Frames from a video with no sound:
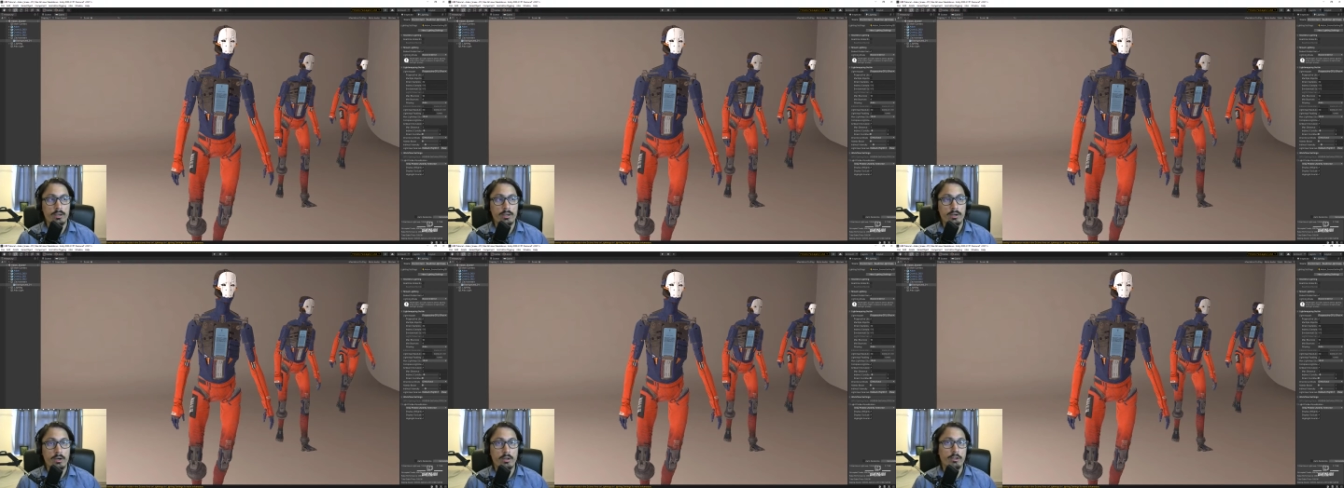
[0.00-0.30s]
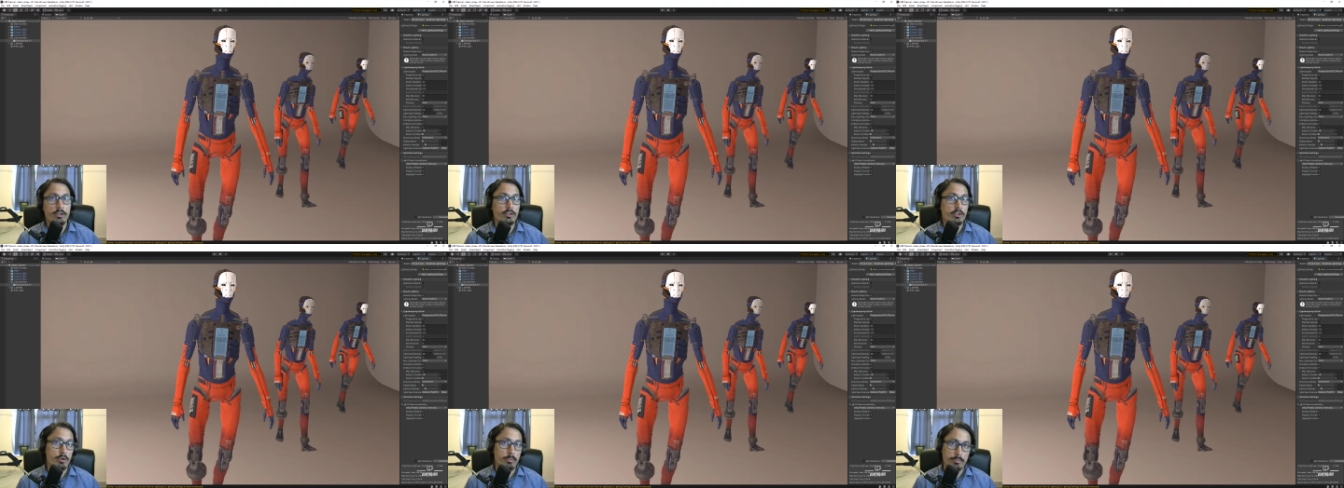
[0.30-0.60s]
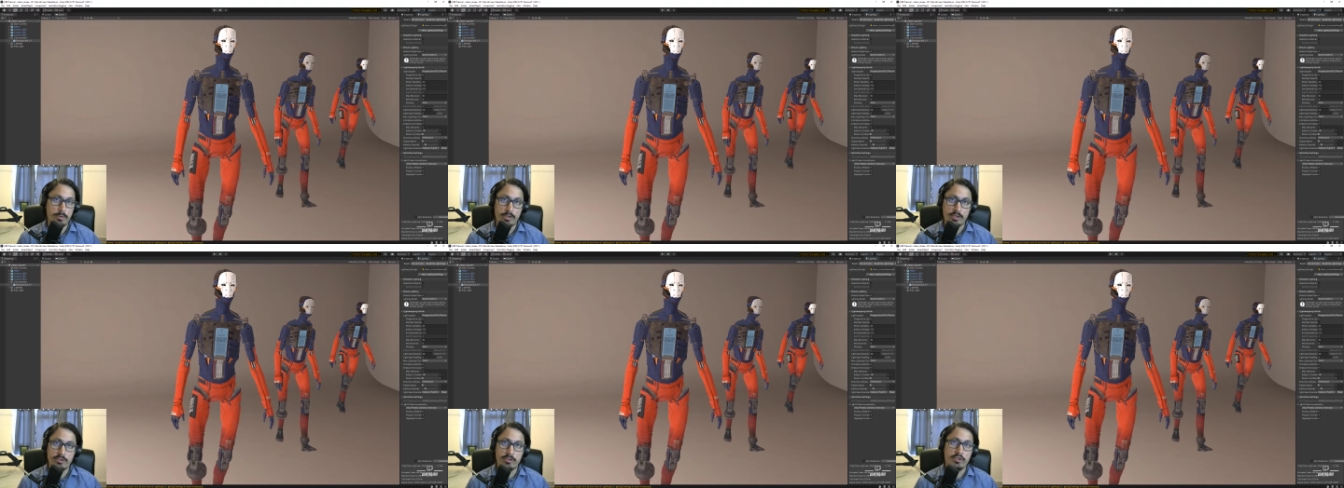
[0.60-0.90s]
other
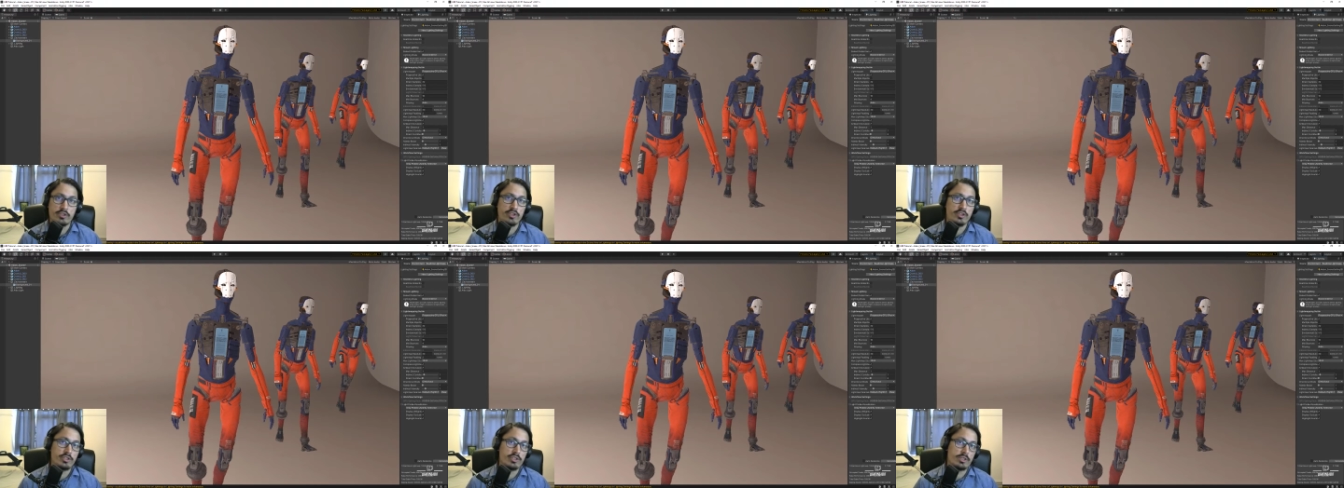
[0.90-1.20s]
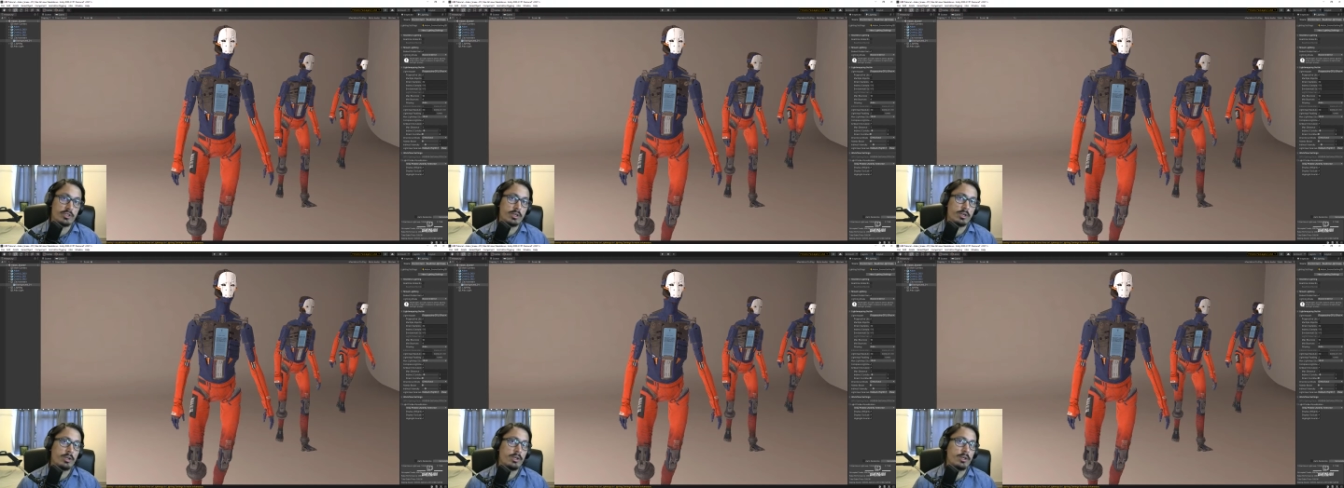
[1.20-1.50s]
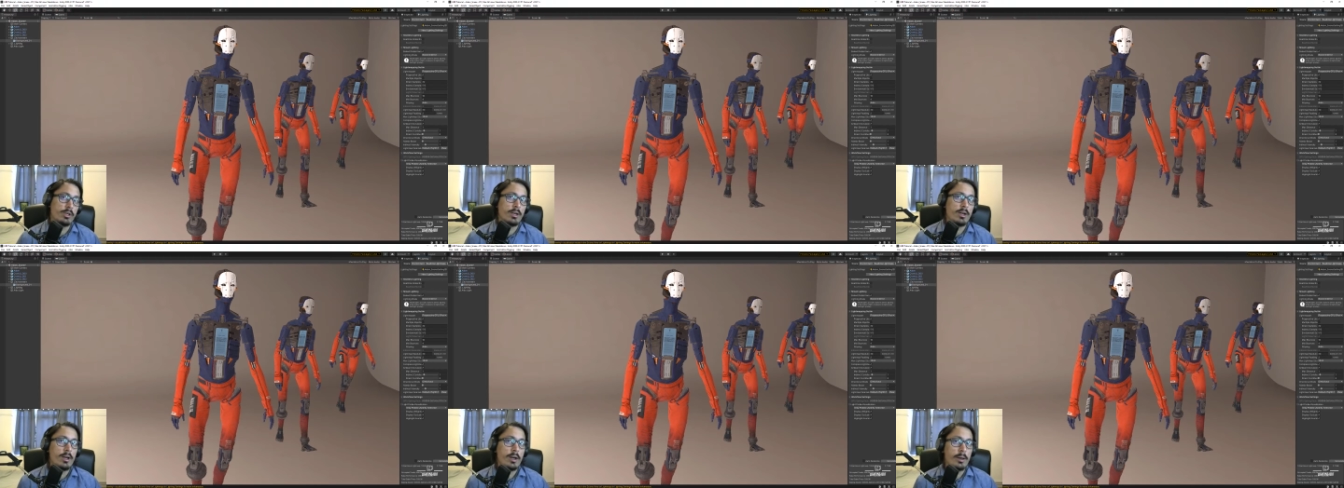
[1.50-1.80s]
topics such as uh,
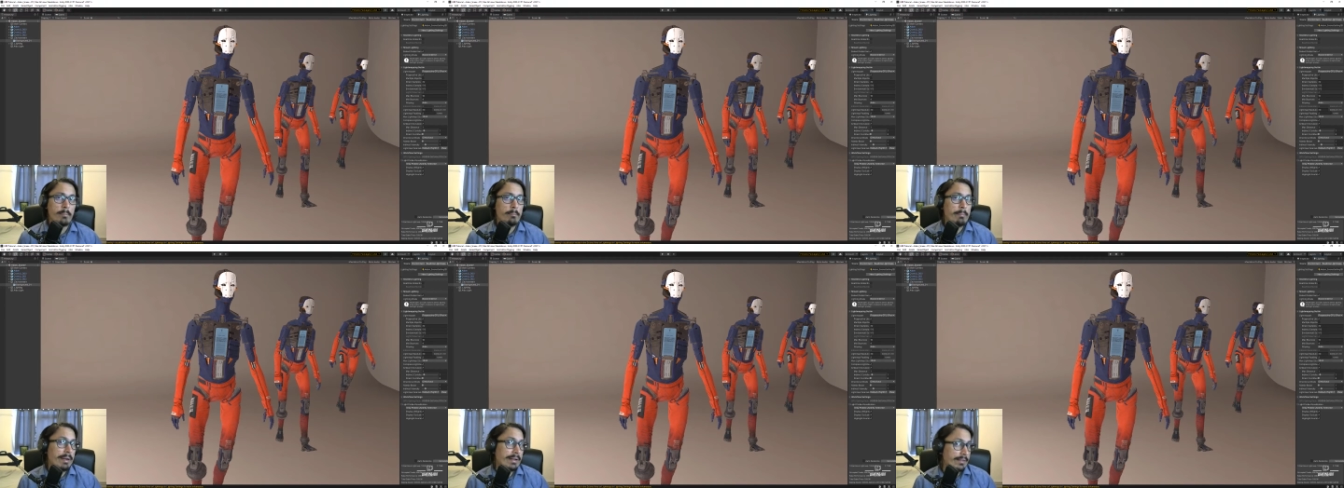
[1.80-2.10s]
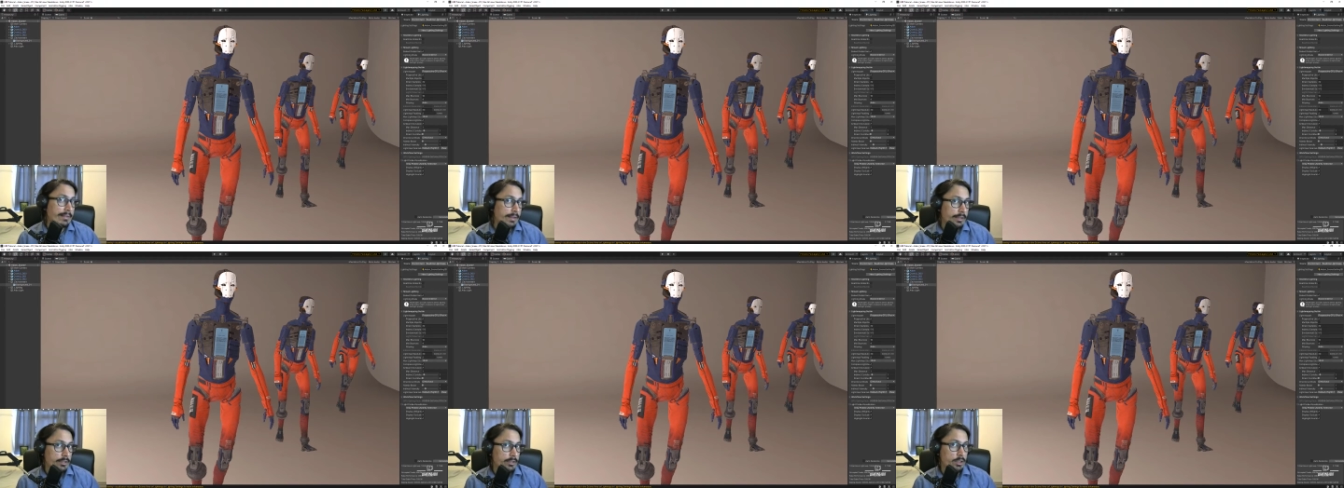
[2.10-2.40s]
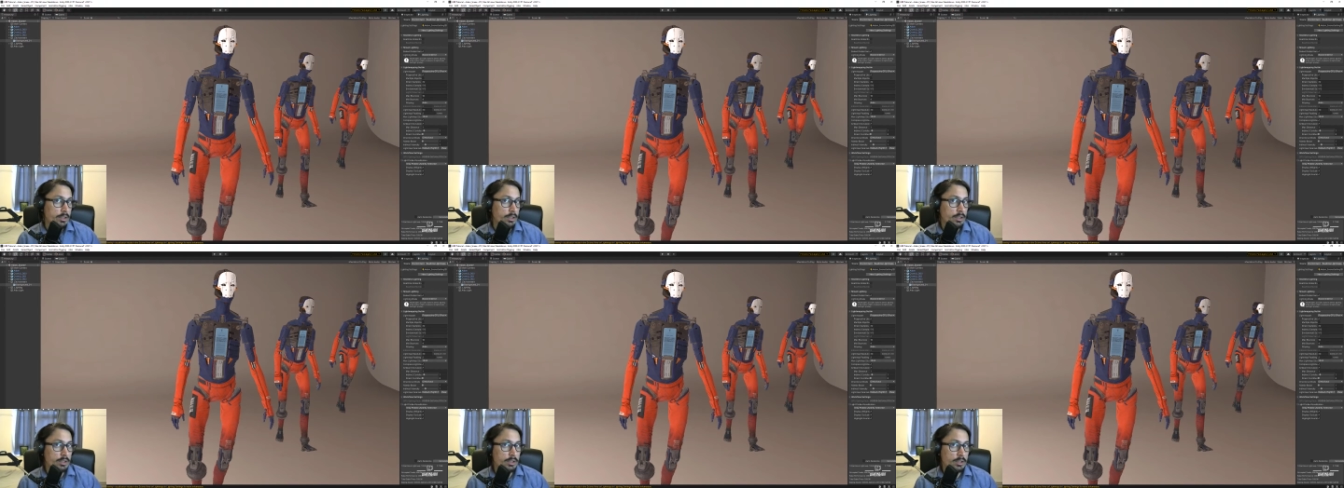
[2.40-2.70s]
Bake
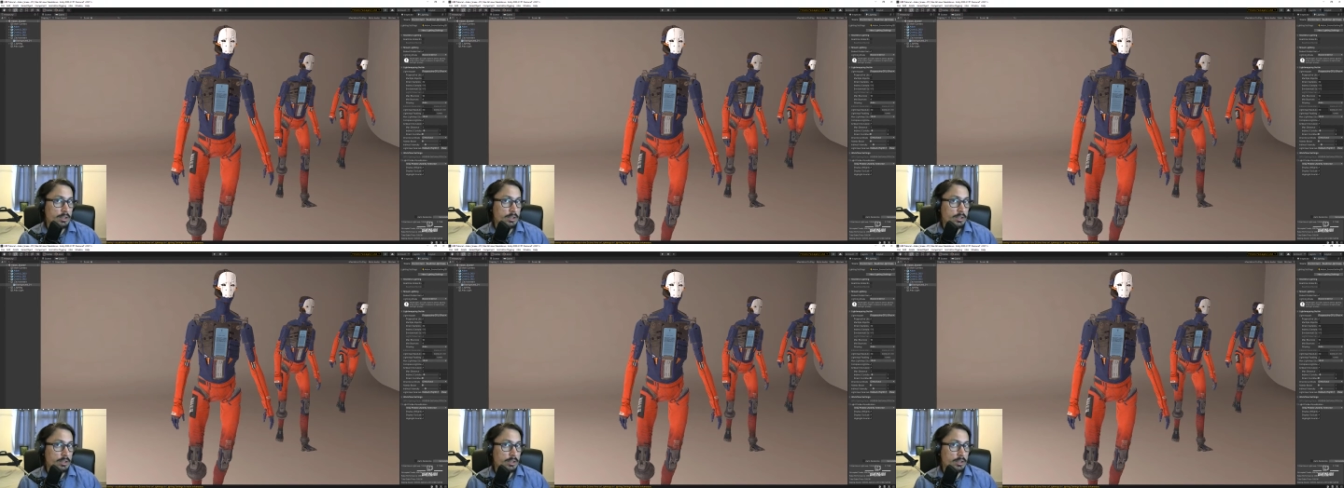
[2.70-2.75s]
lighting,